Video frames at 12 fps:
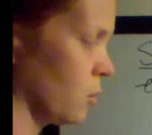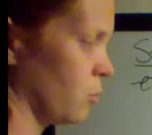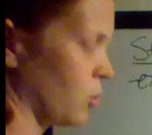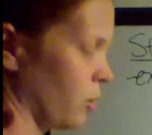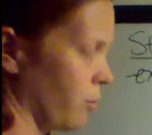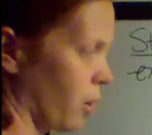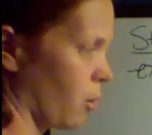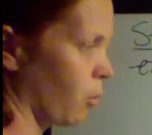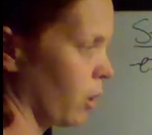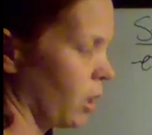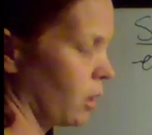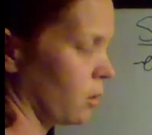I'm trying to figure out
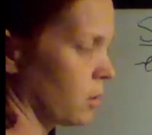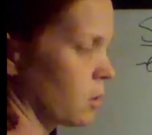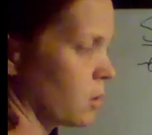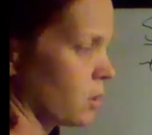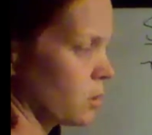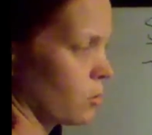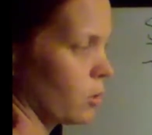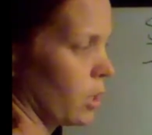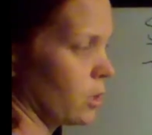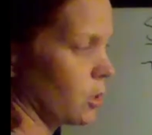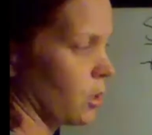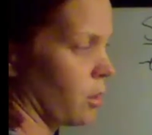what angle is this. So
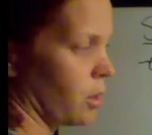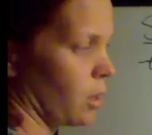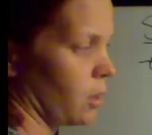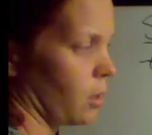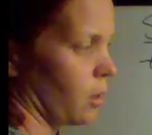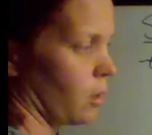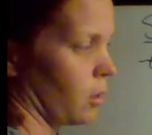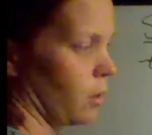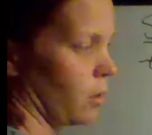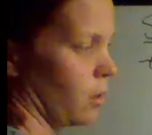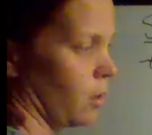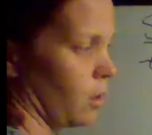tangent of theta,
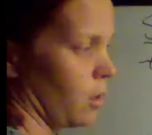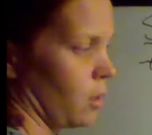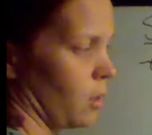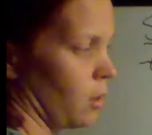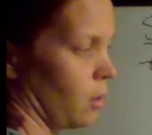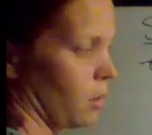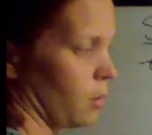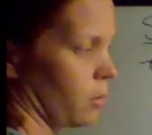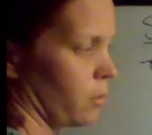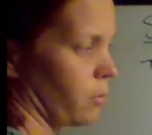let's